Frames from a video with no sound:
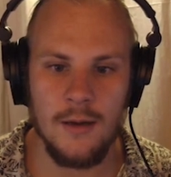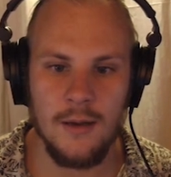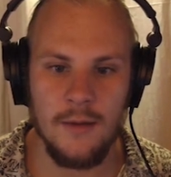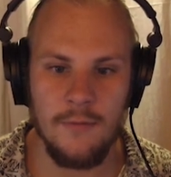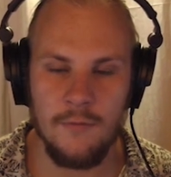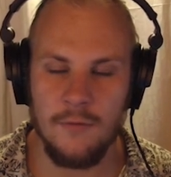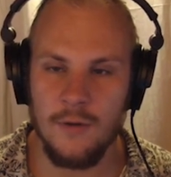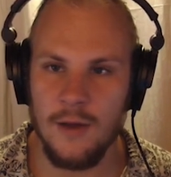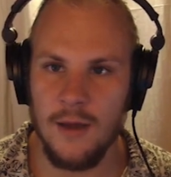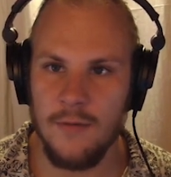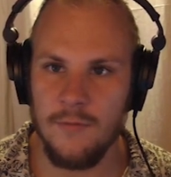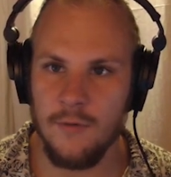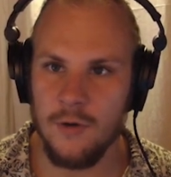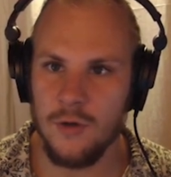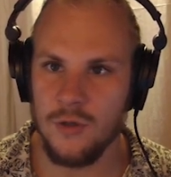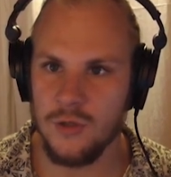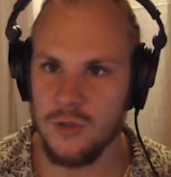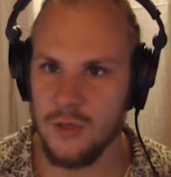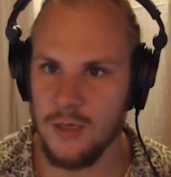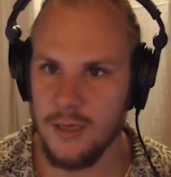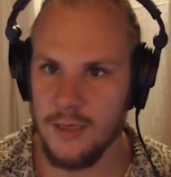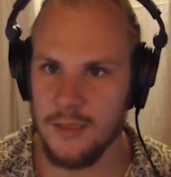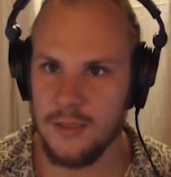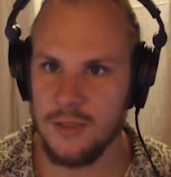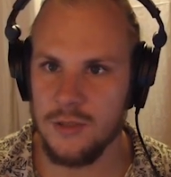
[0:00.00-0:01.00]
If you have
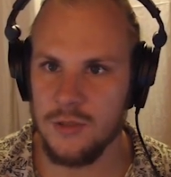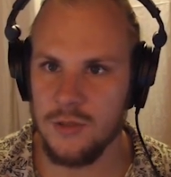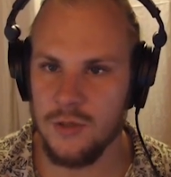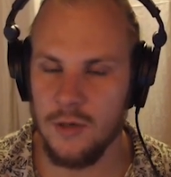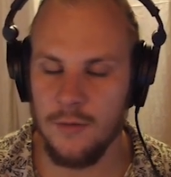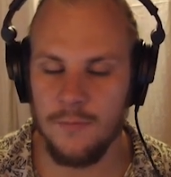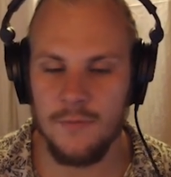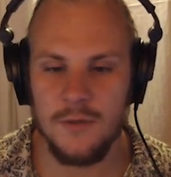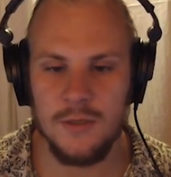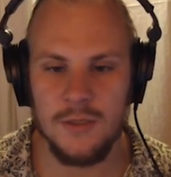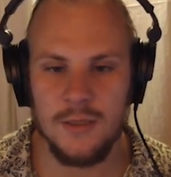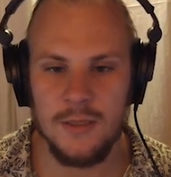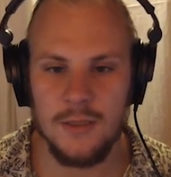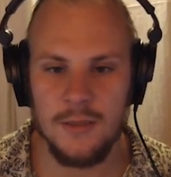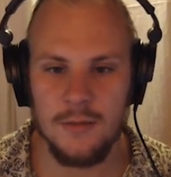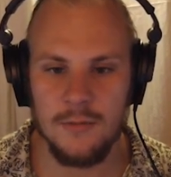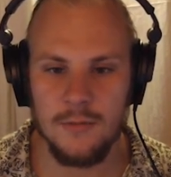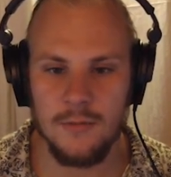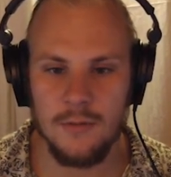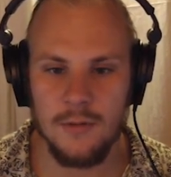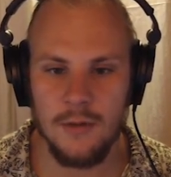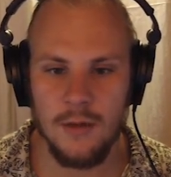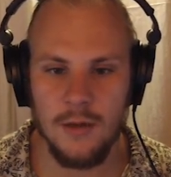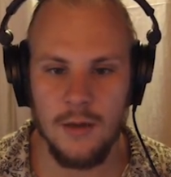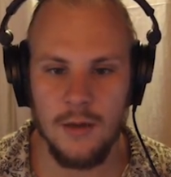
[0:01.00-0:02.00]
oscillations, obviously.
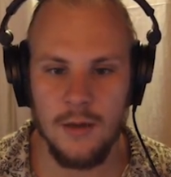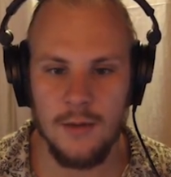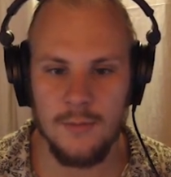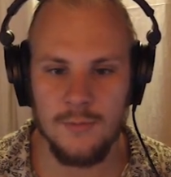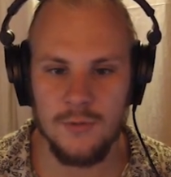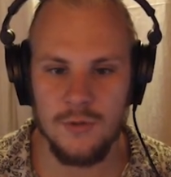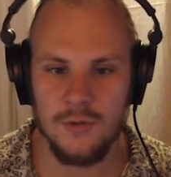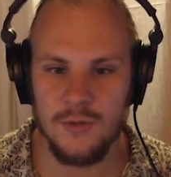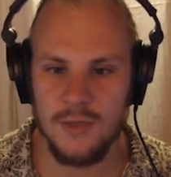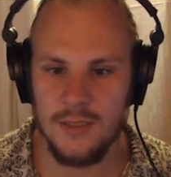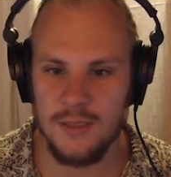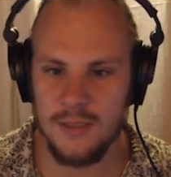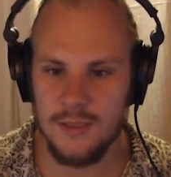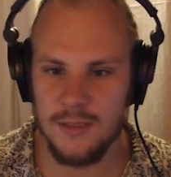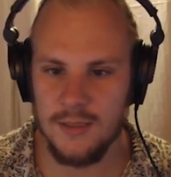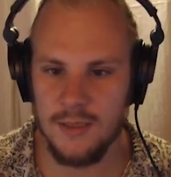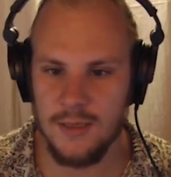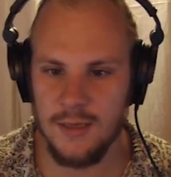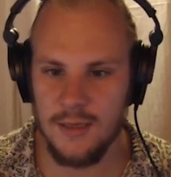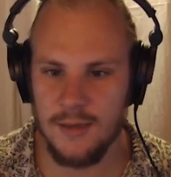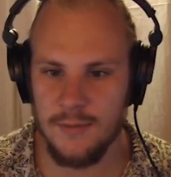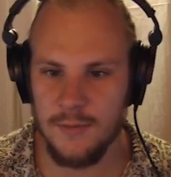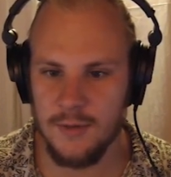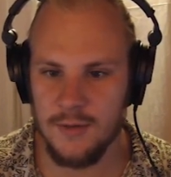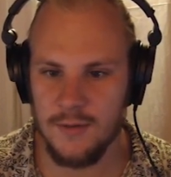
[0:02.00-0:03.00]
So this is a
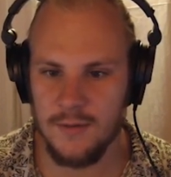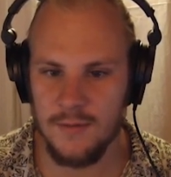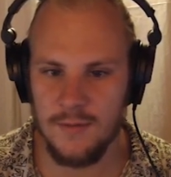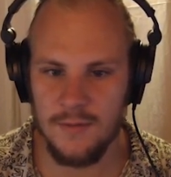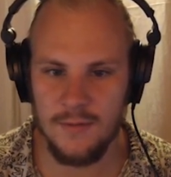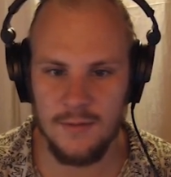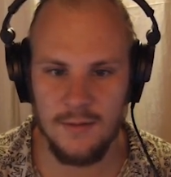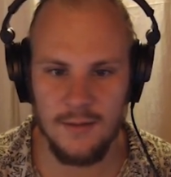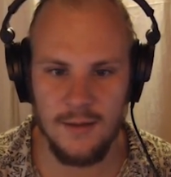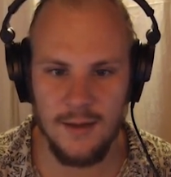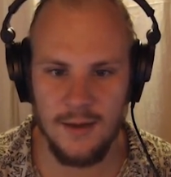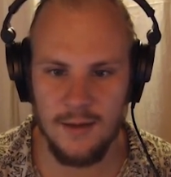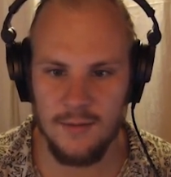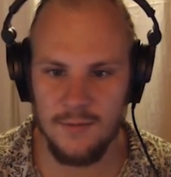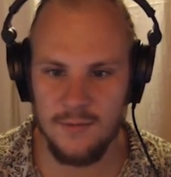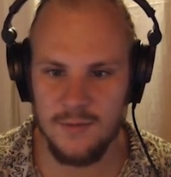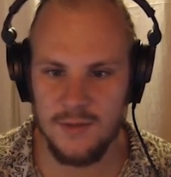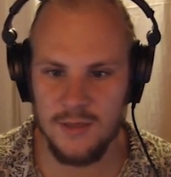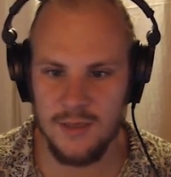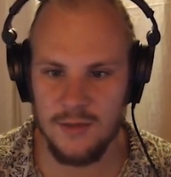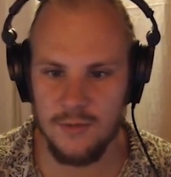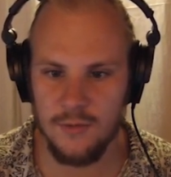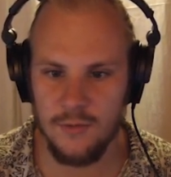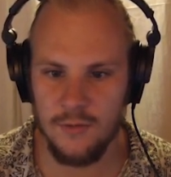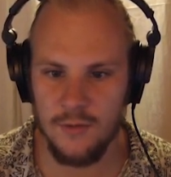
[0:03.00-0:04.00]
limited length
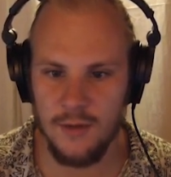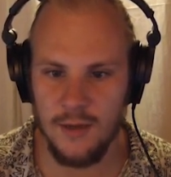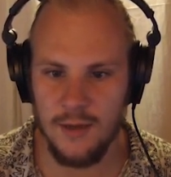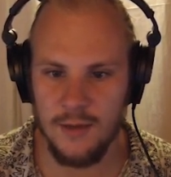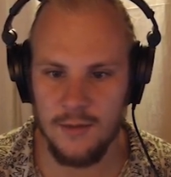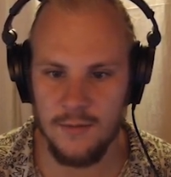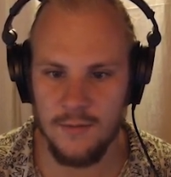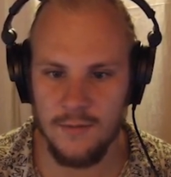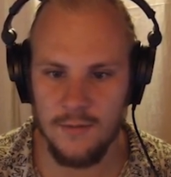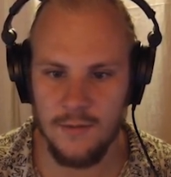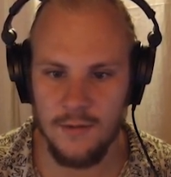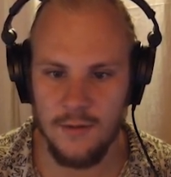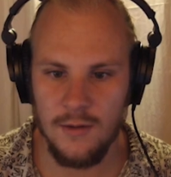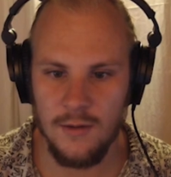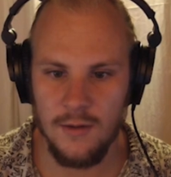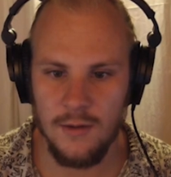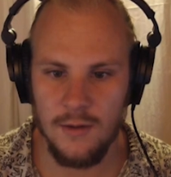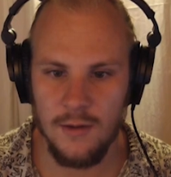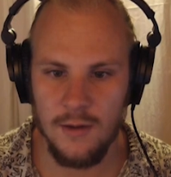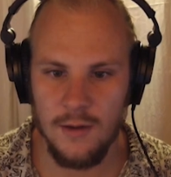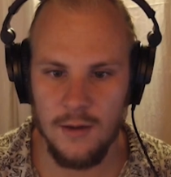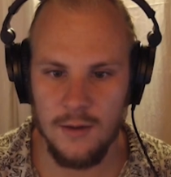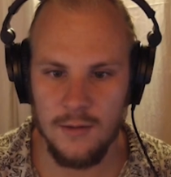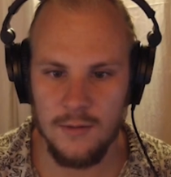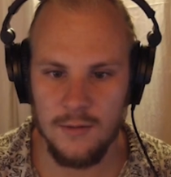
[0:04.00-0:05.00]
signal, and
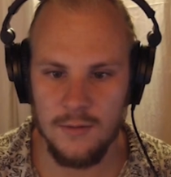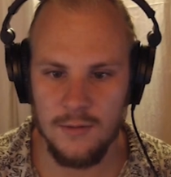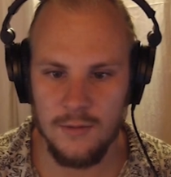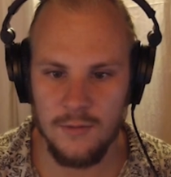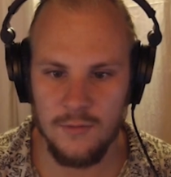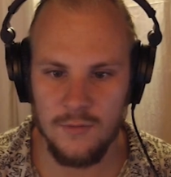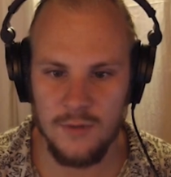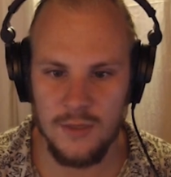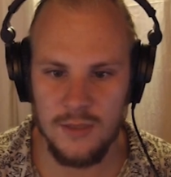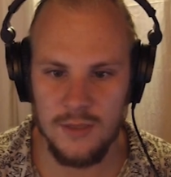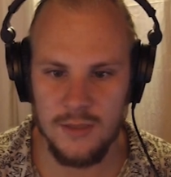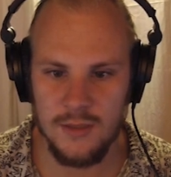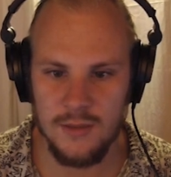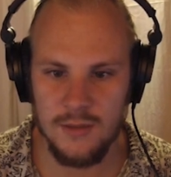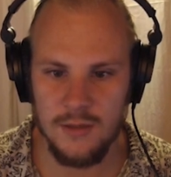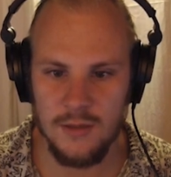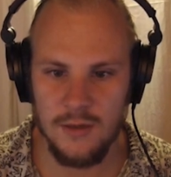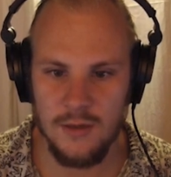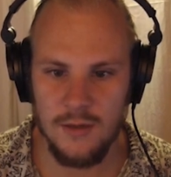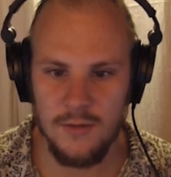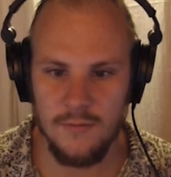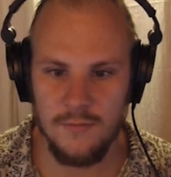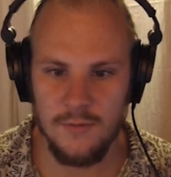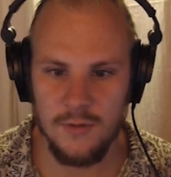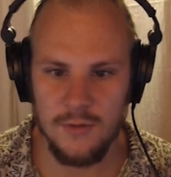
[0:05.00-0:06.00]
the degrees
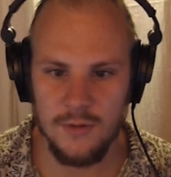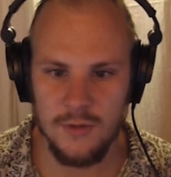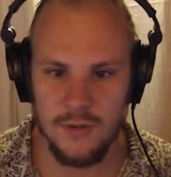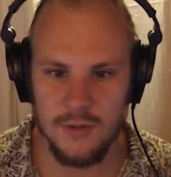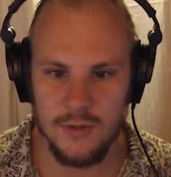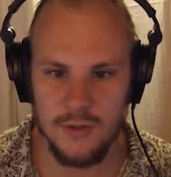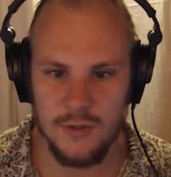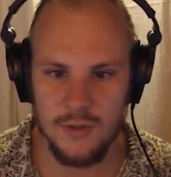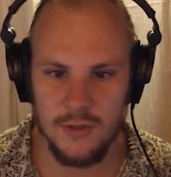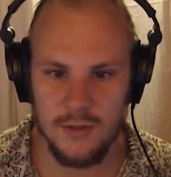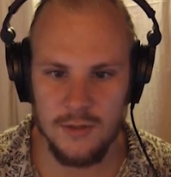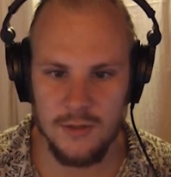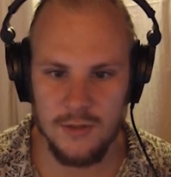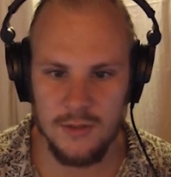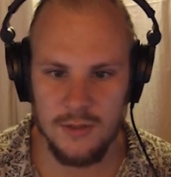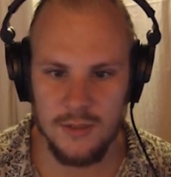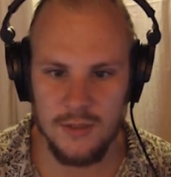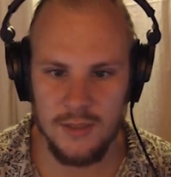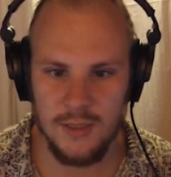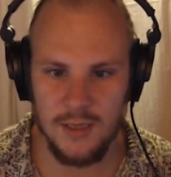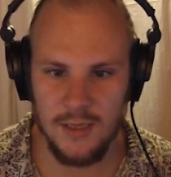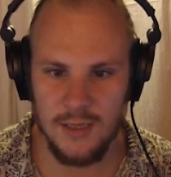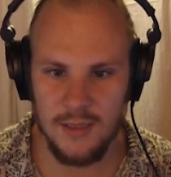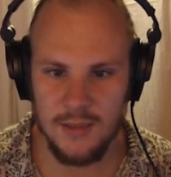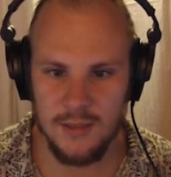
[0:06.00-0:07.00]
will just
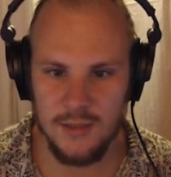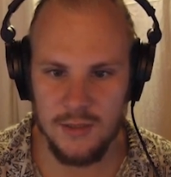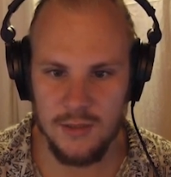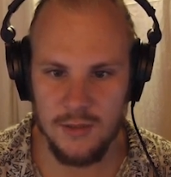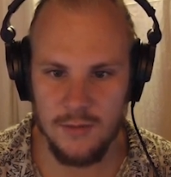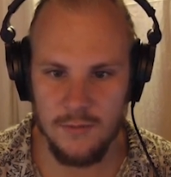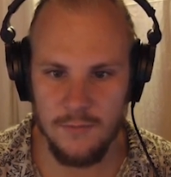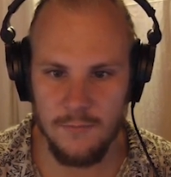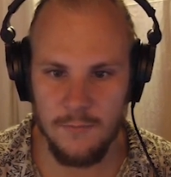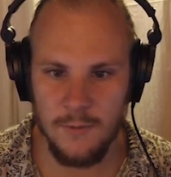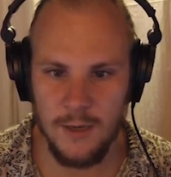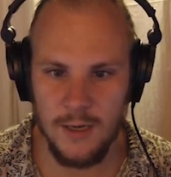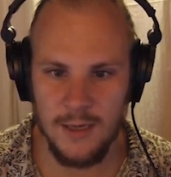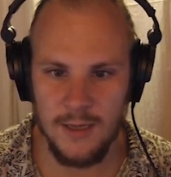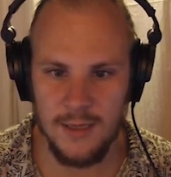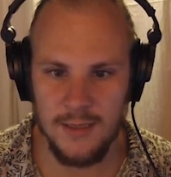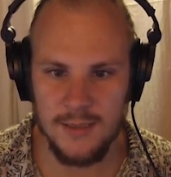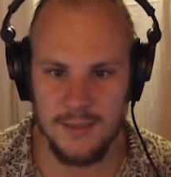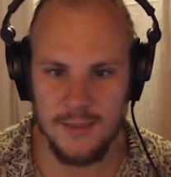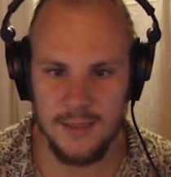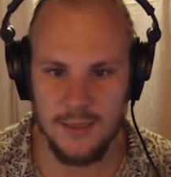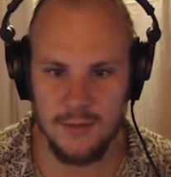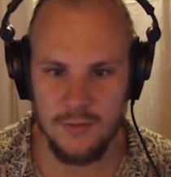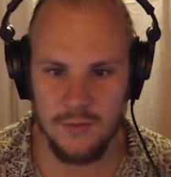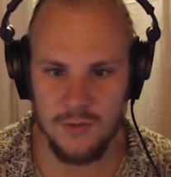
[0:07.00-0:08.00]
change where
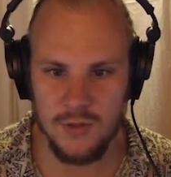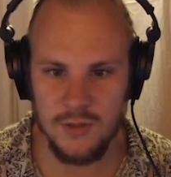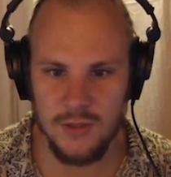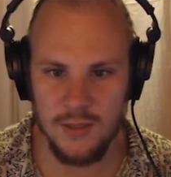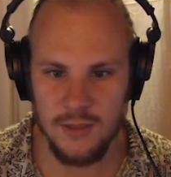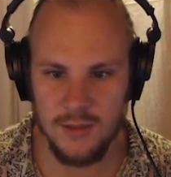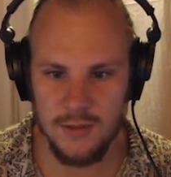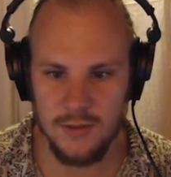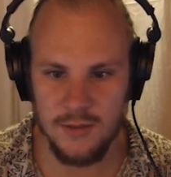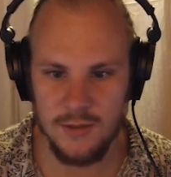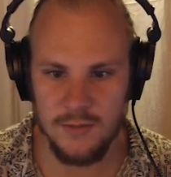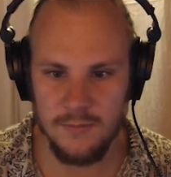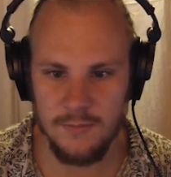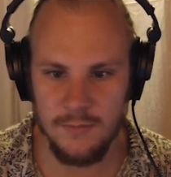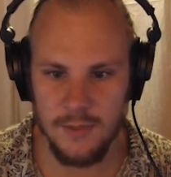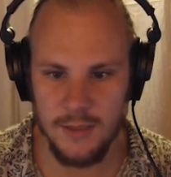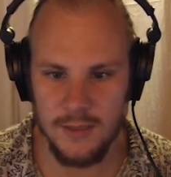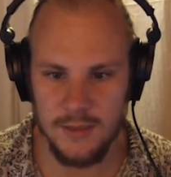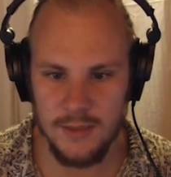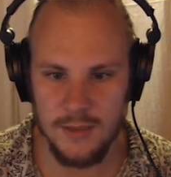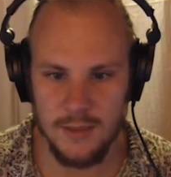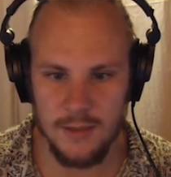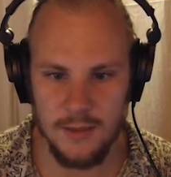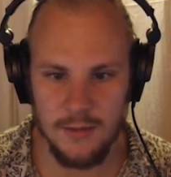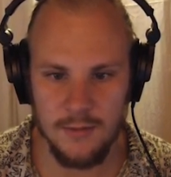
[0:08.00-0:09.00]
that signal starts,
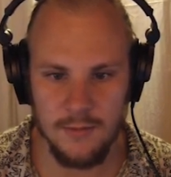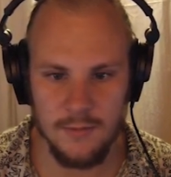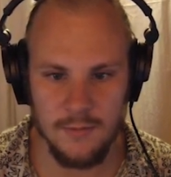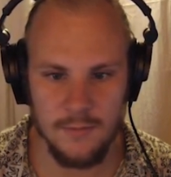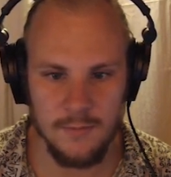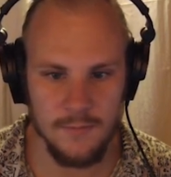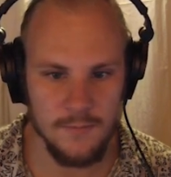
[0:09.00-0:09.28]
basically.